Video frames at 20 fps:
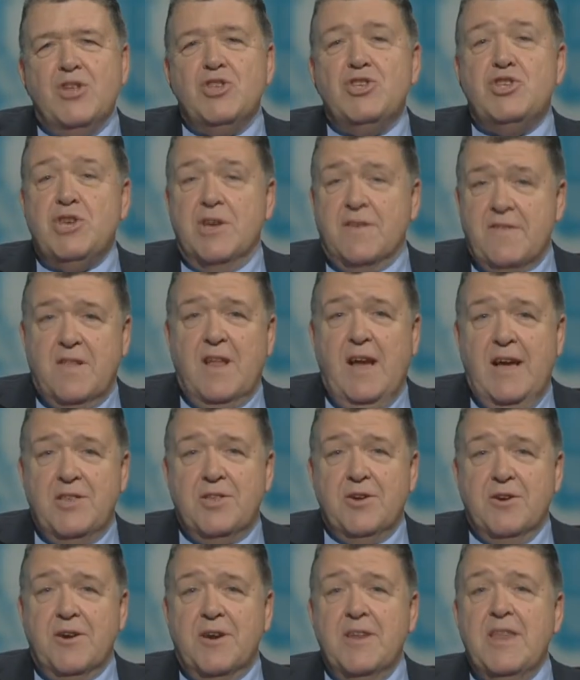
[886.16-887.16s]
Just like
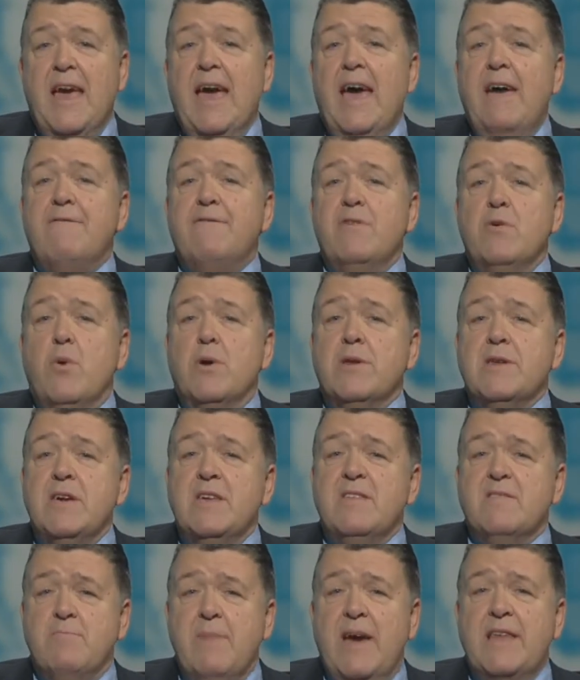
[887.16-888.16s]
Duncan, everyone
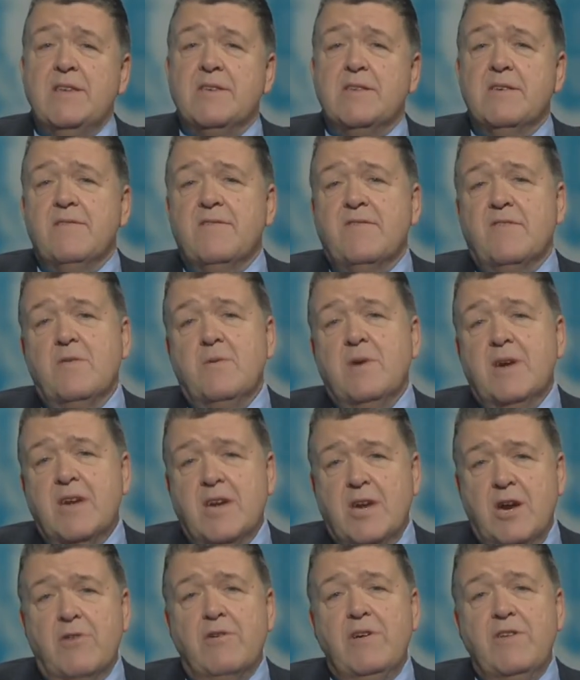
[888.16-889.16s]
needs mentors to
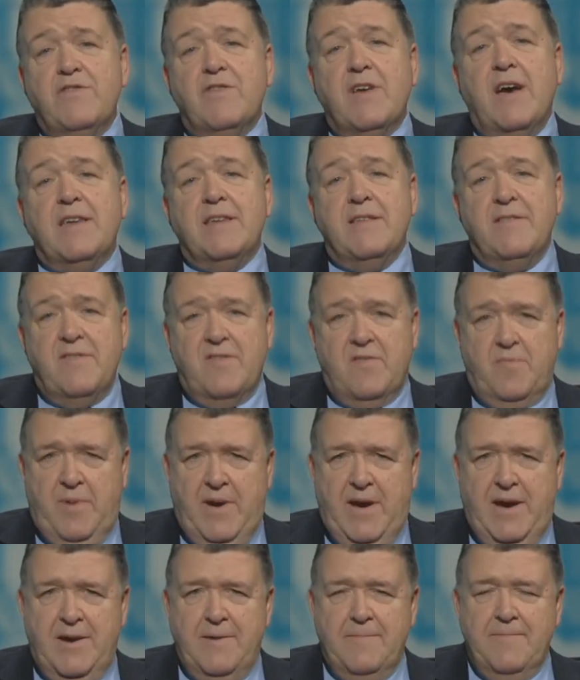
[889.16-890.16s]
encourage and
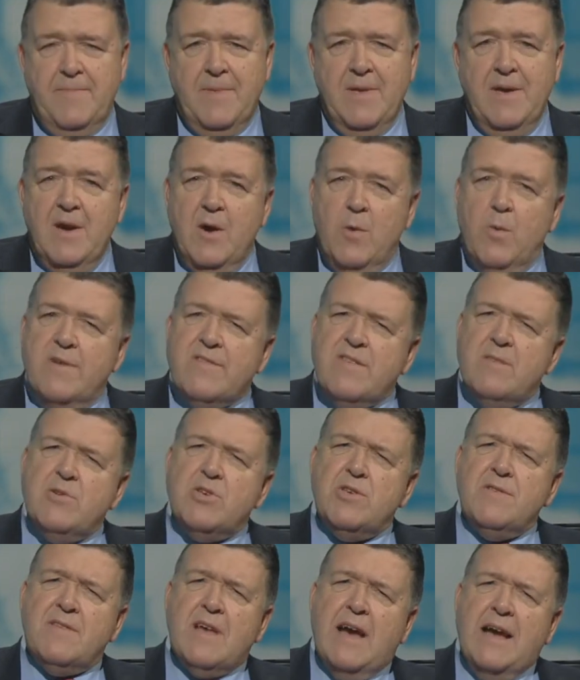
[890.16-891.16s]
inspire. Wesley
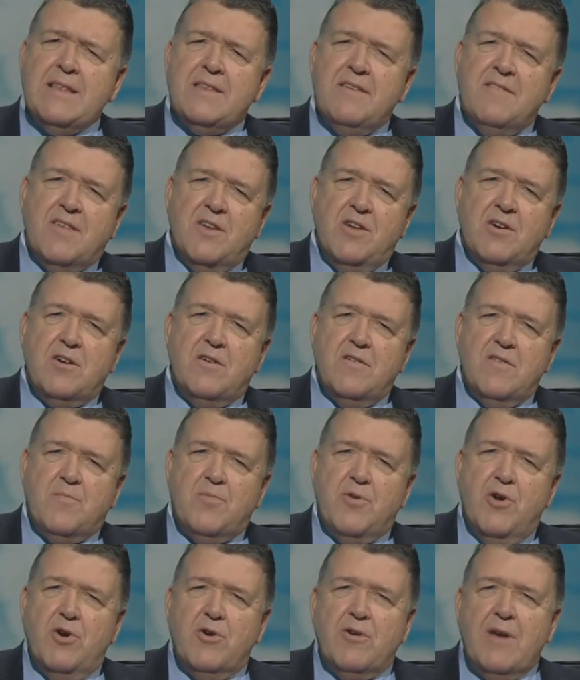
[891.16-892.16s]
Mission's Aunties and Uncles
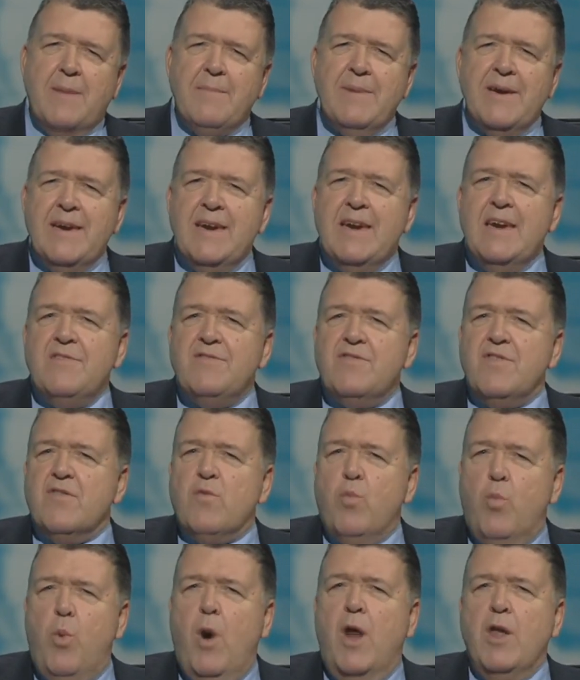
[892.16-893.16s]
programme is just
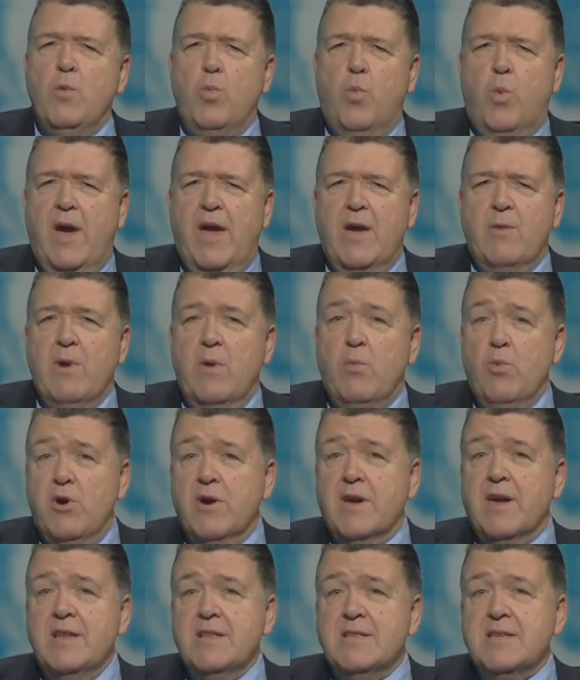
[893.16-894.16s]
one way we're
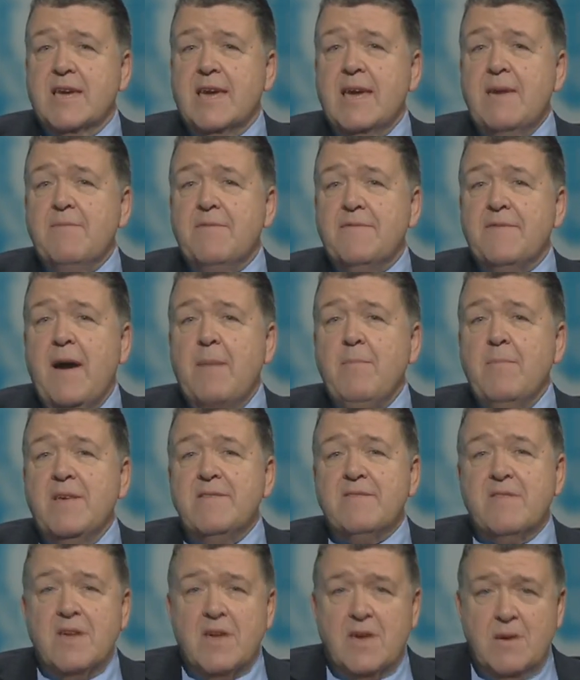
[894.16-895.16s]
working to keep
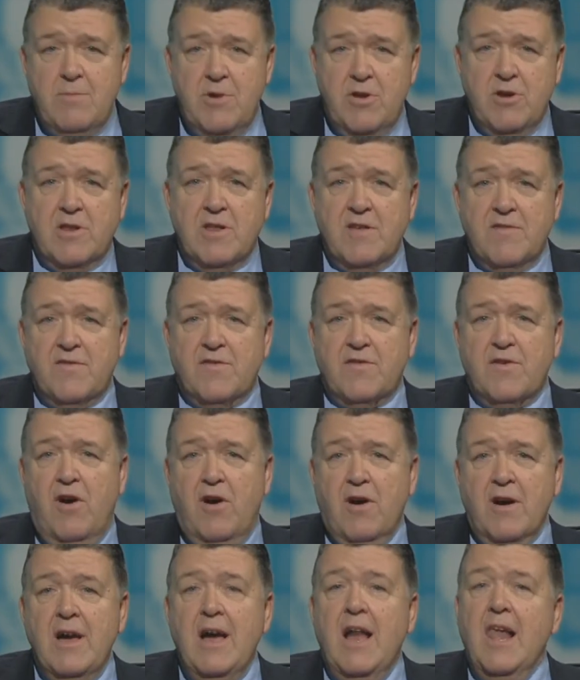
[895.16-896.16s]
families and communities
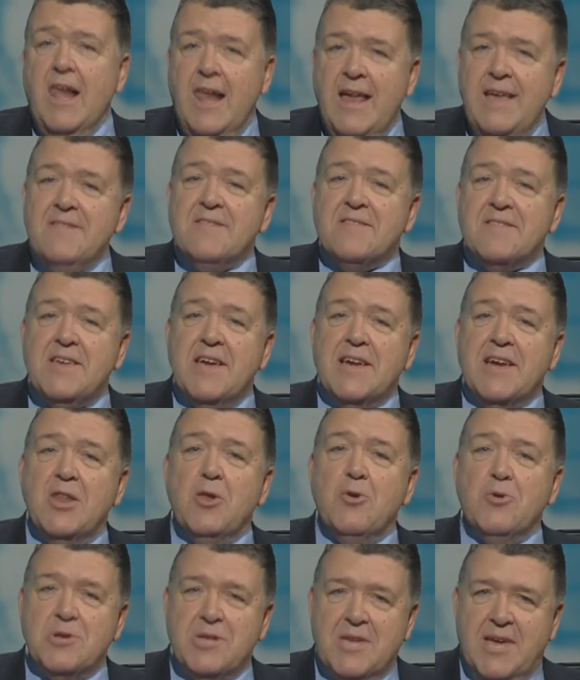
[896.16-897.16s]
strong. Let's take a
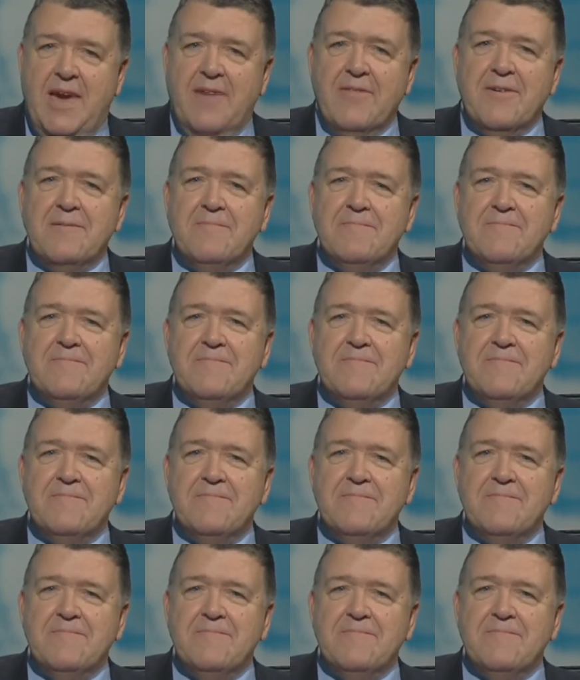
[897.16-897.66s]
look together.